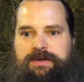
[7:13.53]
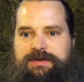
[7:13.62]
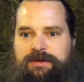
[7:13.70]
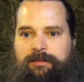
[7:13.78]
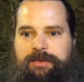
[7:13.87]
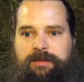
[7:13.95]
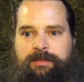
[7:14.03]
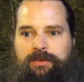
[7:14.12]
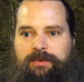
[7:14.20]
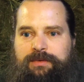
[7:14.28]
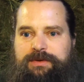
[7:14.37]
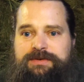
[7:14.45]
Some
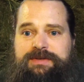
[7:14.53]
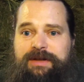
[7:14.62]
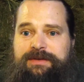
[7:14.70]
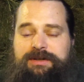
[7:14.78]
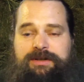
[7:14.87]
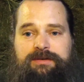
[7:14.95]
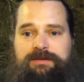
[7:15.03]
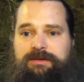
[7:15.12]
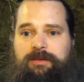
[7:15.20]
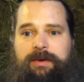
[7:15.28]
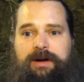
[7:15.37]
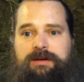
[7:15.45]
people, there's nothing you can
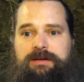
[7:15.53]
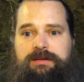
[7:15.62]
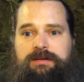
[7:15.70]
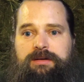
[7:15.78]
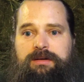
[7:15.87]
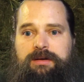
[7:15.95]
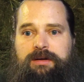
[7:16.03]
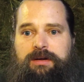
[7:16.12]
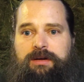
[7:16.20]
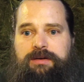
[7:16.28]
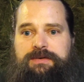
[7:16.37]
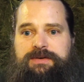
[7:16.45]
do about it.
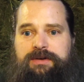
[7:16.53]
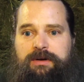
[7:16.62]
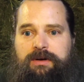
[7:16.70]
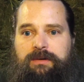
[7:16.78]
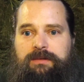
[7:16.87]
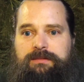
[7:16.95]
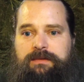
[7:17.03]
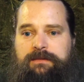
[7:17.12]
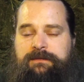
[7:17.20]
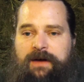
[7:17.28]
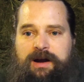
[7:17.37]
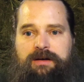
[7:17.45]
So
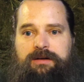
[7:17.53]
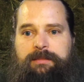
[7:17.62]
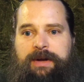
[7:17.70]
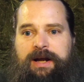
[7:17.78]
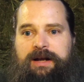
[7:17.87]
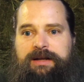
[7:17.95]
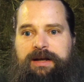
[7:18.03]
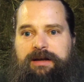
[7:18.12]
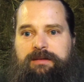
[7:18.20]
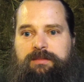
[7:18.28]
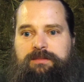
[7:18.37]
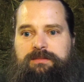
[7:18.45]
firing back at
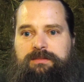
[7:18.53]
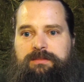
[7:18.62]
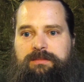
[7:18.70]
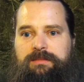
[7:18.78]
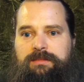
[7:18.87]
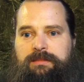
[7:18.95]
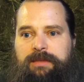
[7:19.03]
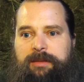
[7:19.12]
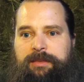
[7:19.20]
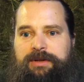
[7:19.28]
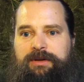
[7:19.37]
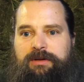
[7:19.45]
them
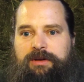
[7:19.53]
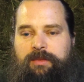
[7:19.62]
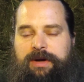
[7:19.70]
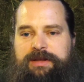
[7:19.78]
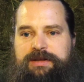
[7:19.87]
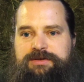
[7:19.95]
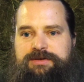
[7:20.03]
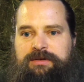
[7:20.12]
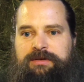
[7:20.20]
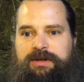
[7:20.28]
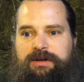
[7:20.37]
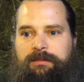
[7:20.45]
might be the only way that you
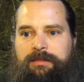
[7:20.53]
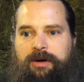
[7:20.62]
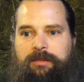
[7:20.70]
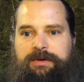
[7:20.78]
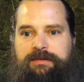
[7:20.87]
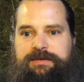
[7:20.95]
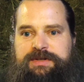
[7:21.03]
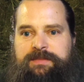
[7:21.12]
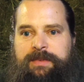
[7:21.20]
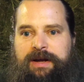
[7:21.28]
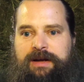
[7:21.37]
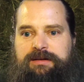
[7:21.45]
can get a moment of
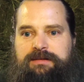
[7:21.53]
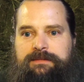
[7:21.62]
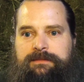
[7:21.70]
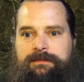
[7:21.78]
respect,